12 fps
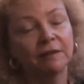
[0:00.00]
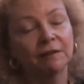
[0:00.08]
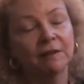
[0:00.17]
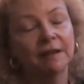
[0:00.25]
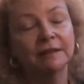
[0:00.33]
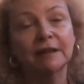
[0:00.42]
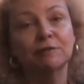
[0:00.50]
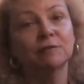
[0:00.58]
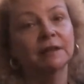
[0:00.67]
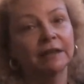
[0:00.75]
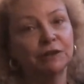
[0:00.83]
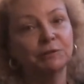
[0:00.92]
There, another
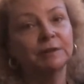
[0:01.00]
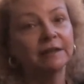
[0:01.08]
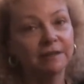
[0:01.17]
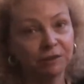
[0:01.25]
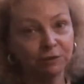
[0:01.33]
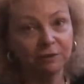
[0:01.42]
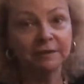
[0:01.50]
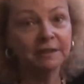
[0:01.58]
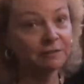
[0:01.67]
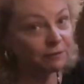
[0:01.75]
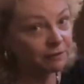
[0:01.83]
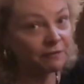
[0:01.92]
country gets
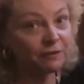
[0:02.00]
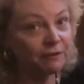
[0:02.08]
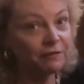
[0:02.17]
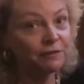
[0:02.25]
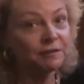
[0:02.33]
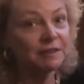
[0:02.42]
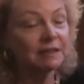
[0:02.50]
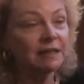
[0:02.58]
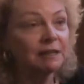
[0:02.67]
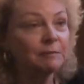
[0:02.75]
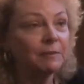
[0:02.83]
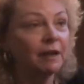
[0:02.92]
doulas for the very first
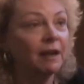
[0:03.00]
time